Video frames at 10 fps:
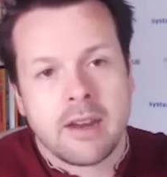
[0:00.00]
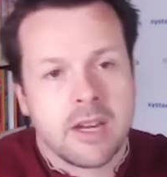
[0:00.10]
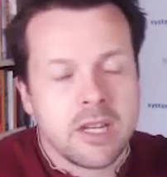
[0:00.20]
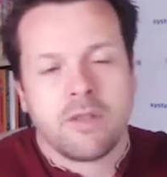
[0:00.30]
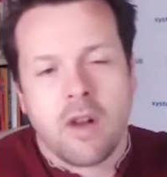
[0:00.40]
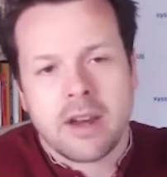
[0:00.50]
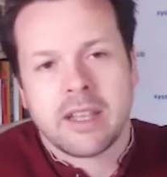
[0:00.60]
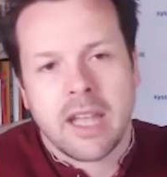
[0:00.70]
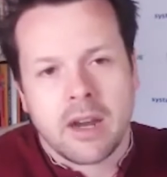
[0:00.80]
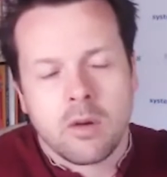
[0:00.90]
And he just fired a
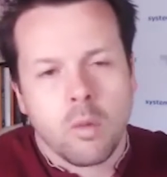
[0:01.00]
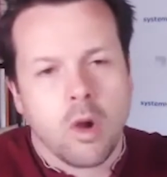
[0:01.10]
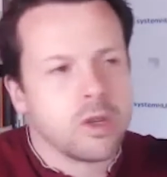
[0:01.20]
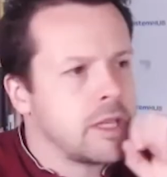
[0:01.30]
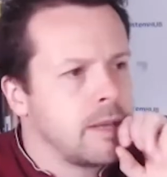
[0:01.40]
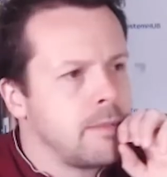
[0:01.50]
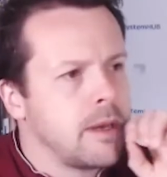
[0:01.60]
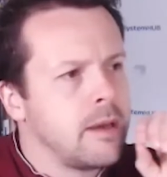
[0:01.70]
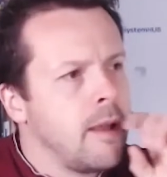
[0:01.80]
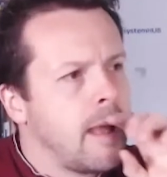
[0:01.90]
gun and watched him
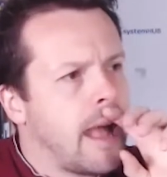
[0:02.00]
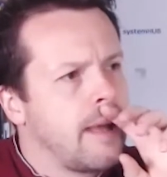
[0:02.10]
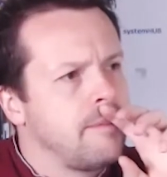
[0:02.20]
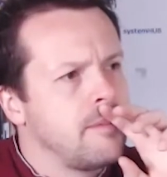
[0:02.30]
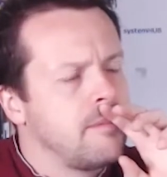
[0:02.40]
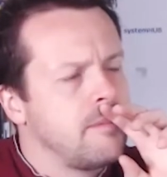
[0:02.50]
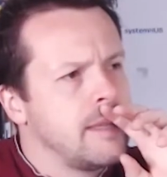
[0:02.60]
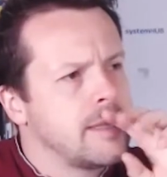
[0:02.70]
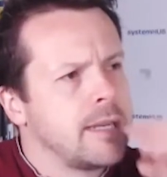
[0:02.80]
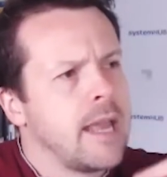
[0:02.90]
and
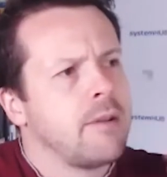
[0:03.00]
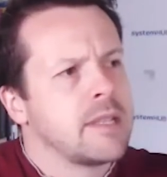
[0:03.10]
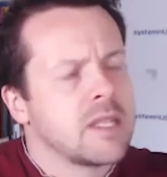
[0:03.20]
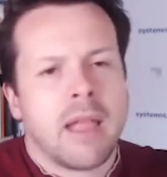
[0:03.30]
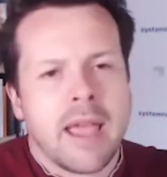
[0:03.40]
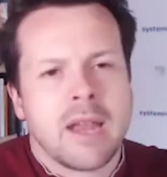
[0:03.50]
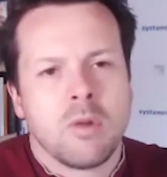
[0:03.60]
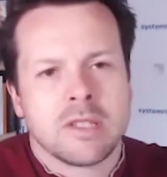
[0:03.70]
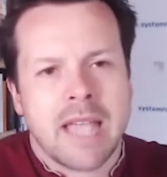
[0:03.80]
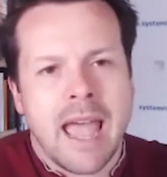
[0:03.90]
he said, "Now explain
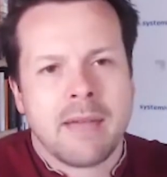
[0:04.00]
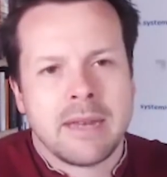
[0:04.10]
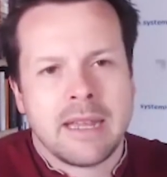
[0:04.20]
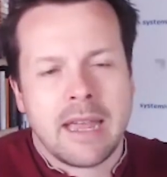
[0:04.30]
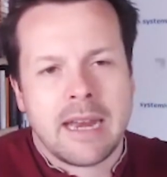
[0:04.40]
what's happening."